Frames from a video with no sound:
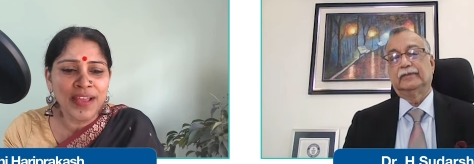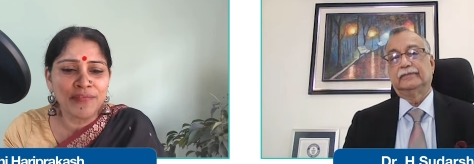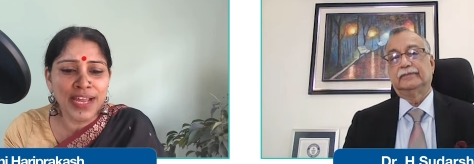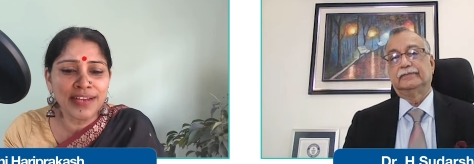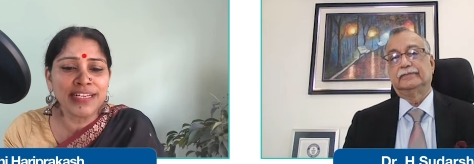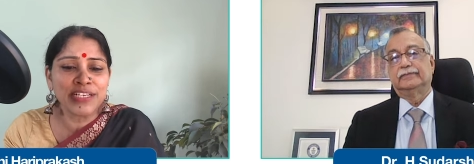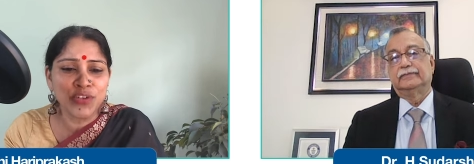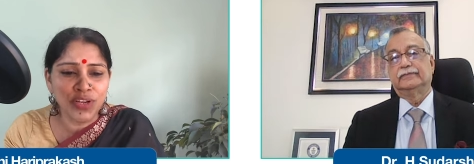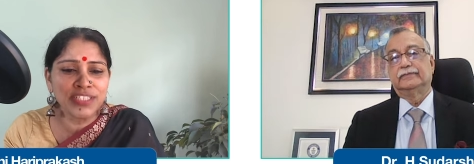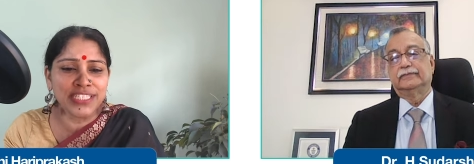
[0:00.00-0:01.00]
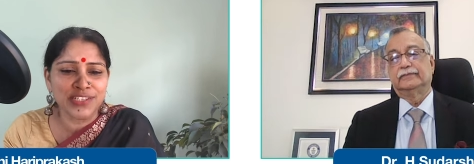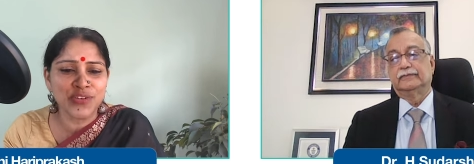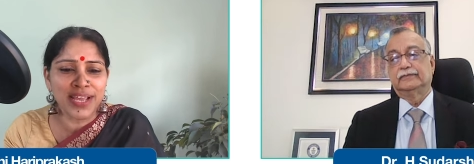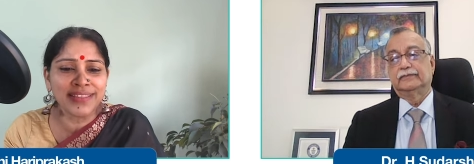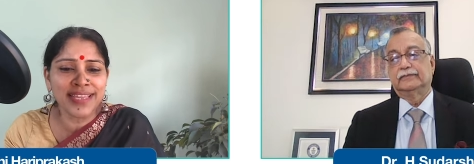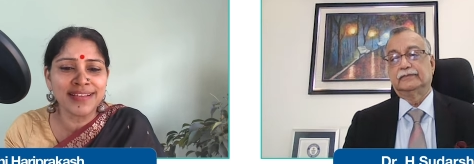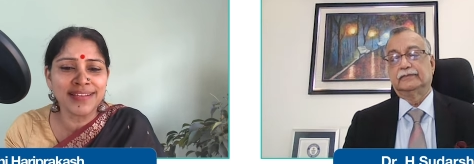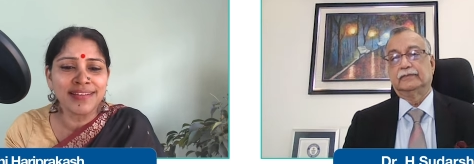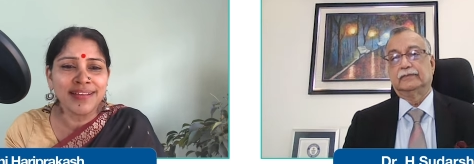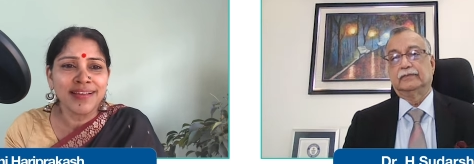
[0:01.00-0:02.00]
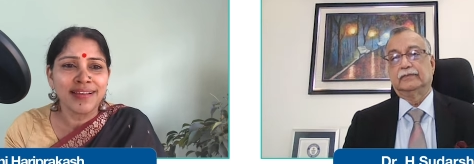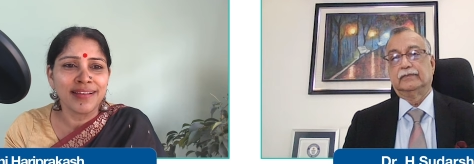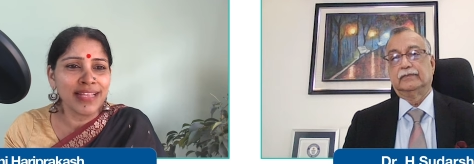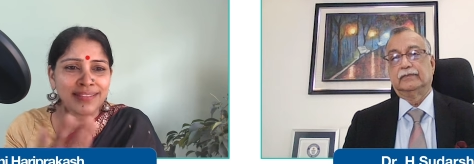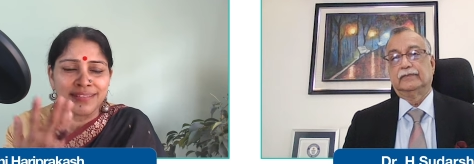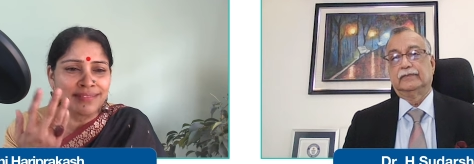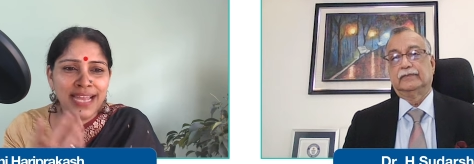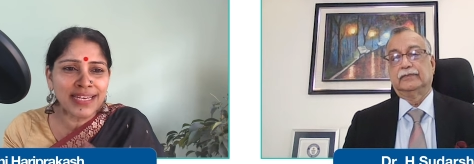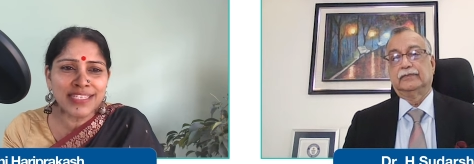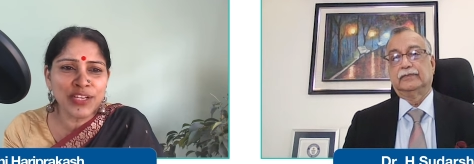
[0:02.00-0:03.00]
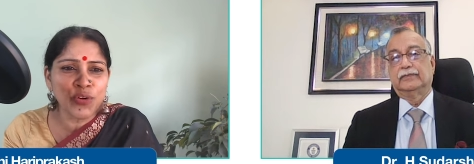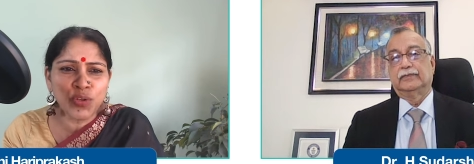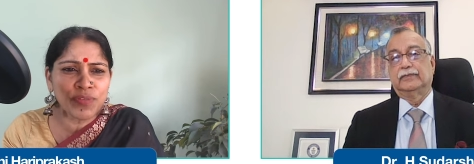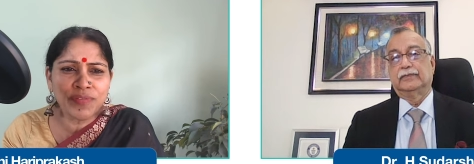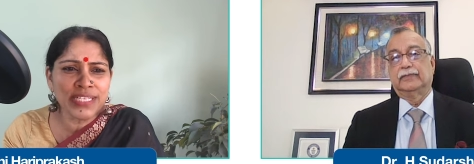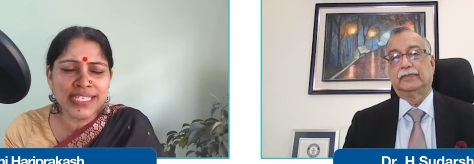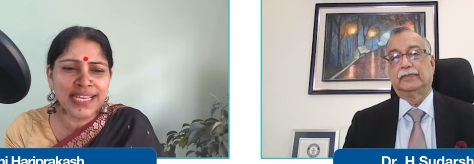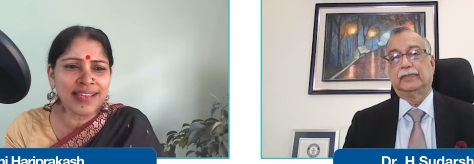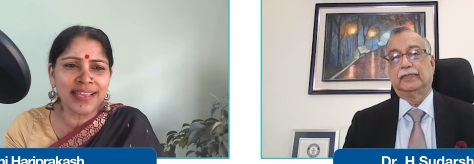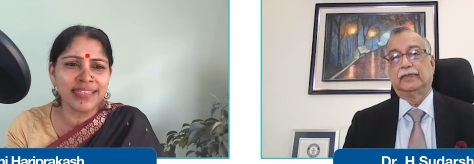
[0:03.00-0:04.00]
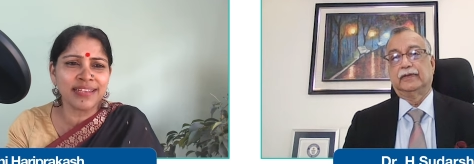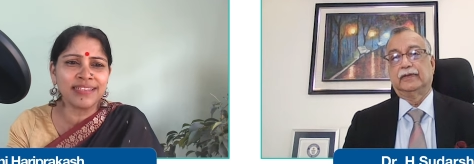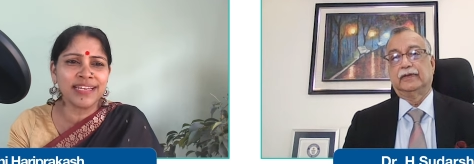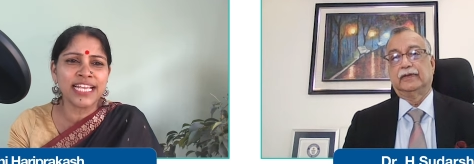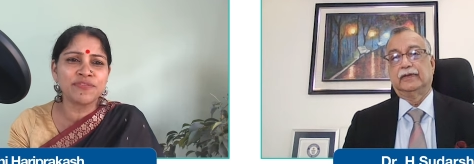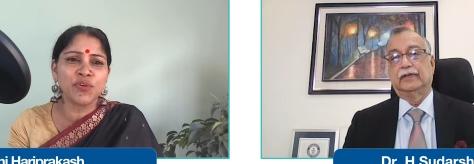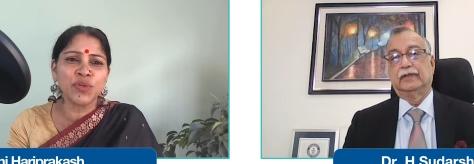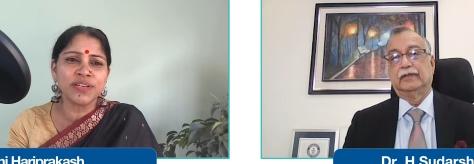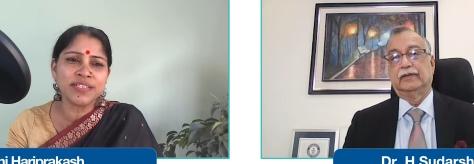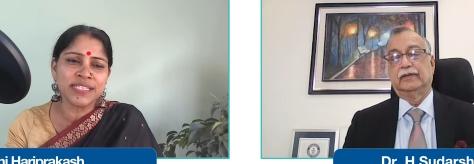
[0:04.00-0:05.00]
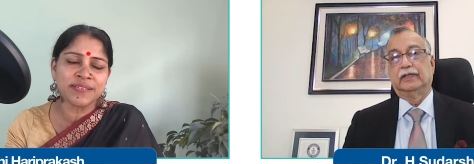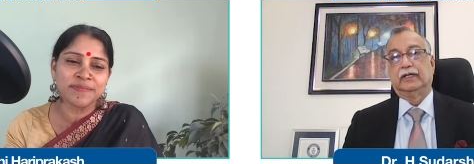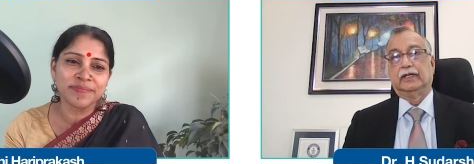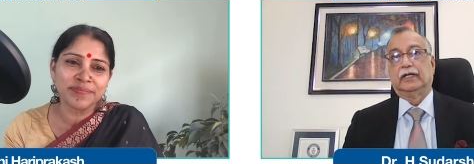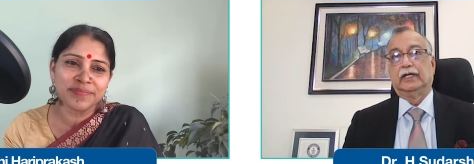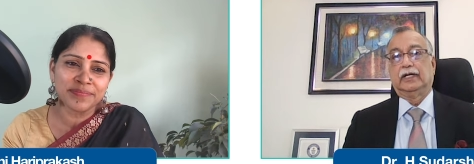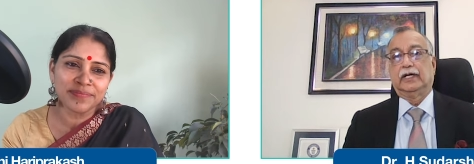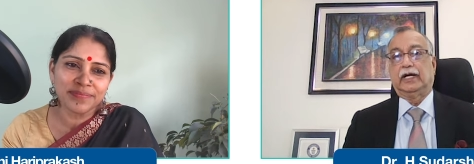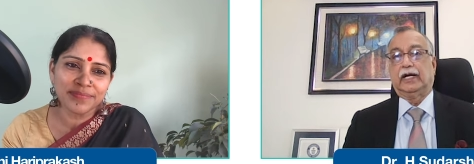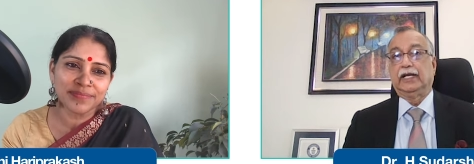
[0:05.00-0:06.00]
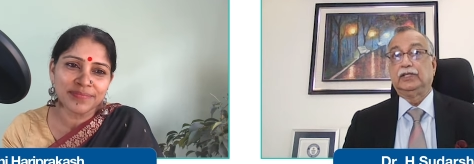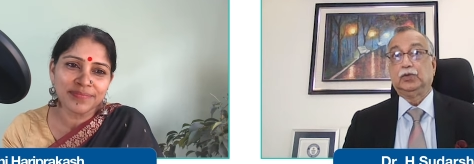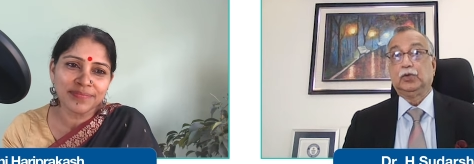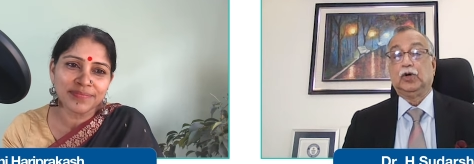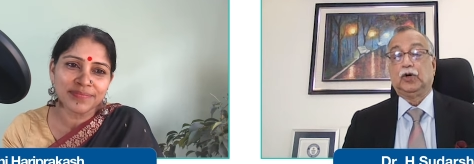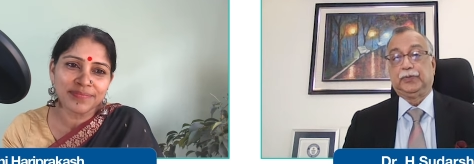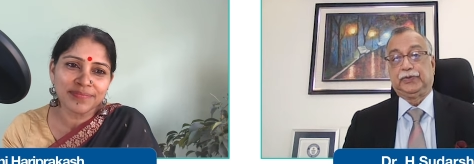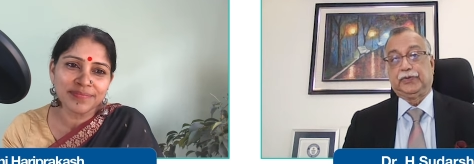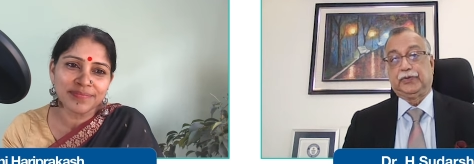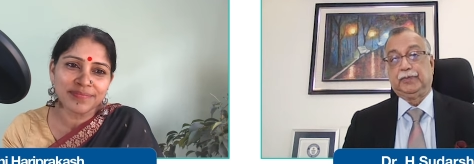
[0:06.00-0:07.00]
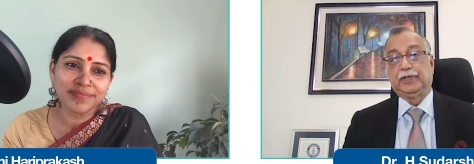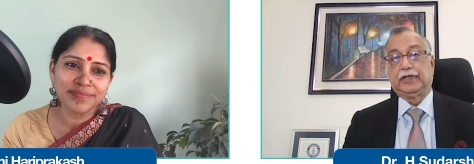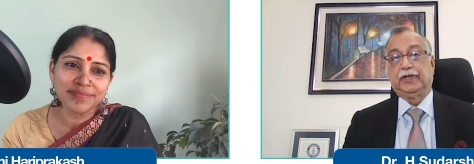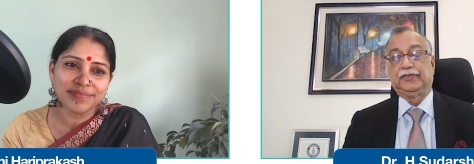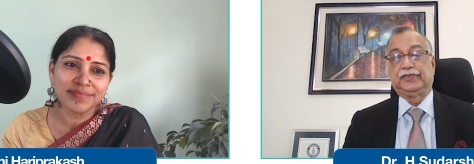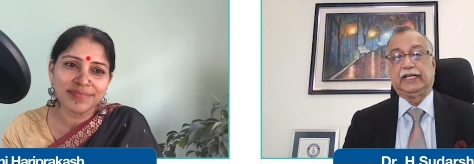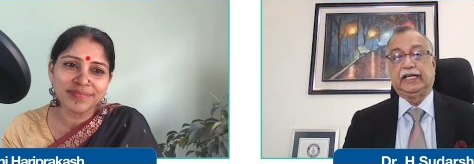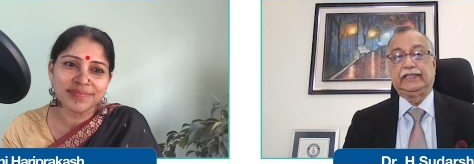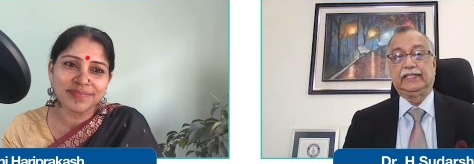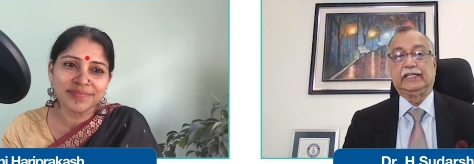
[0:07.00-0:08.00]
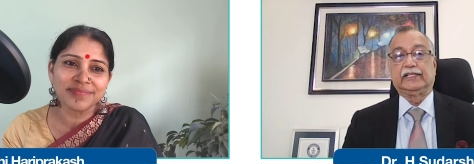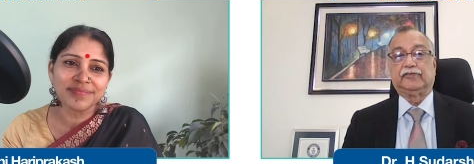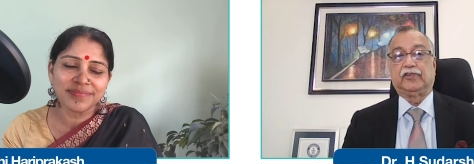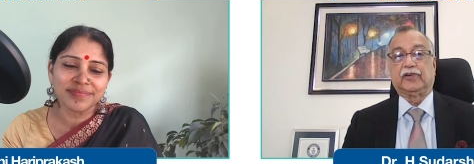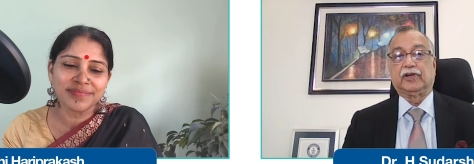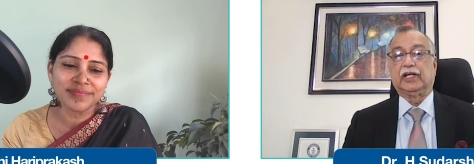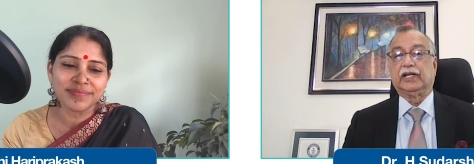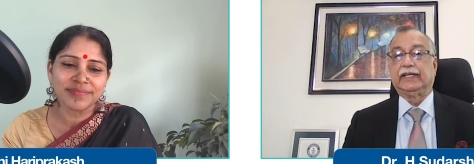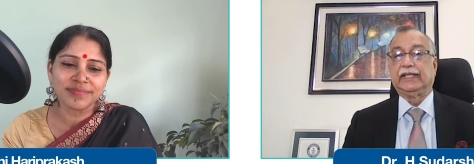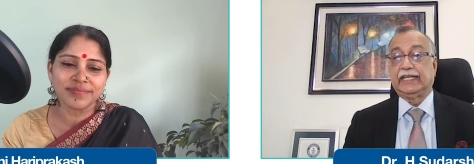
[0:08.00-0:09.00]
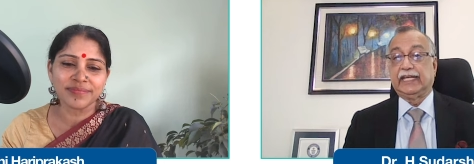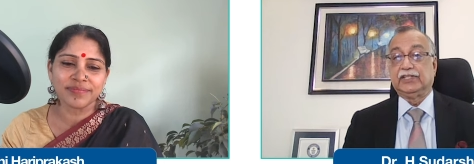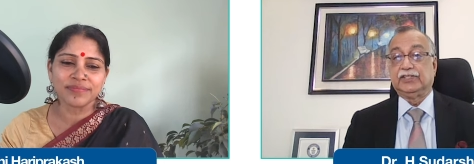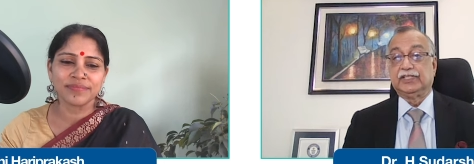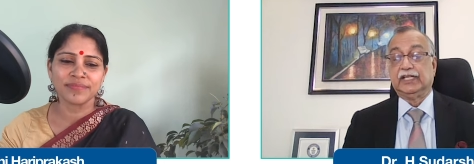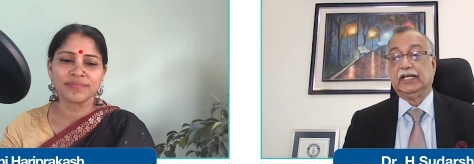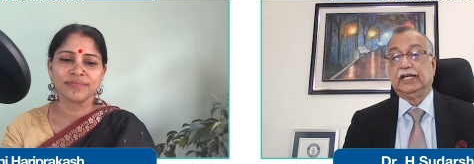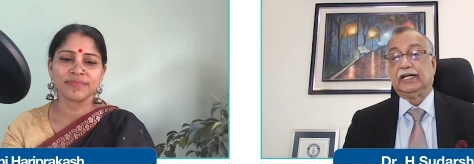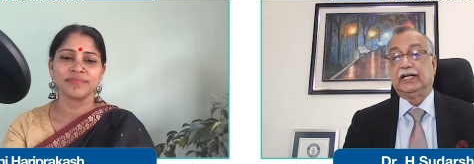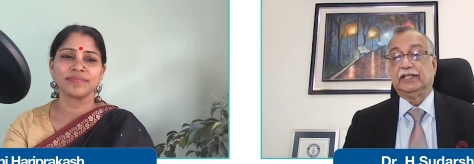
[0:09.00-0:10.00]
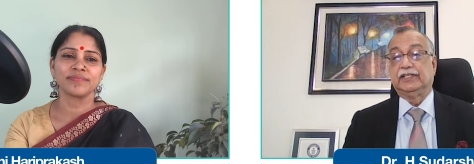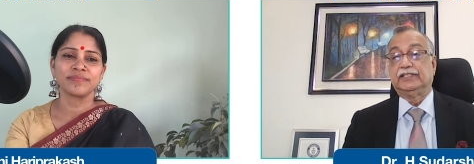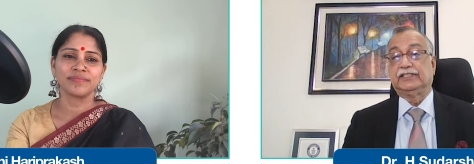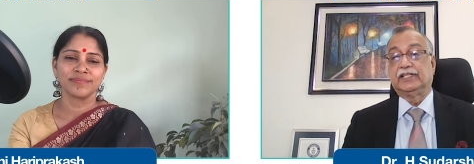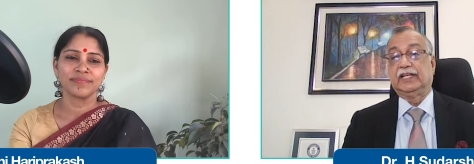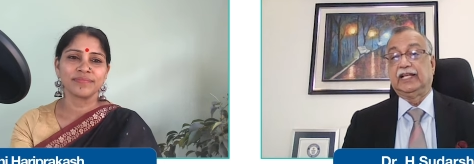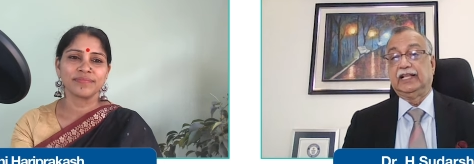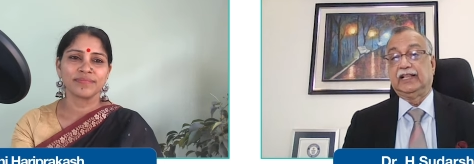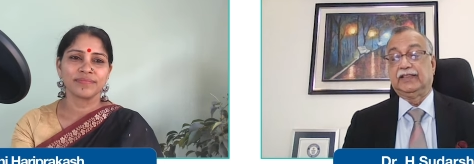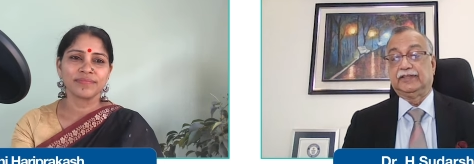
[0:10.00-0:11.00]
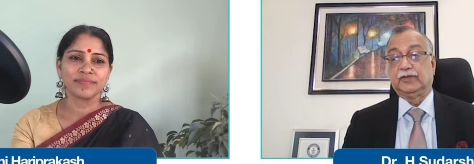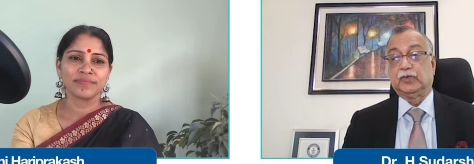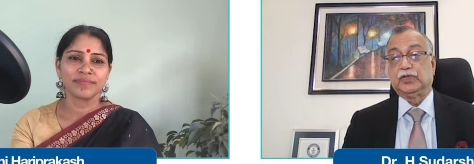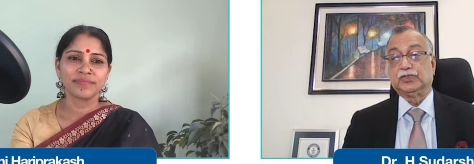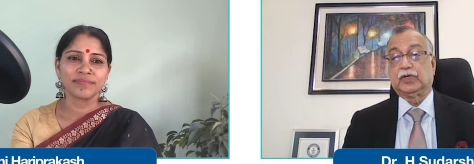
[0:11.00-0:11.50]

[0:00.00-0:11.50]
Speaker 1: via technology. So I think that that is a growth we will see in the in the next few years.
Speaker 2: Uh, I do hope so because uh, I think for uh, decades, uh, digital health uh, was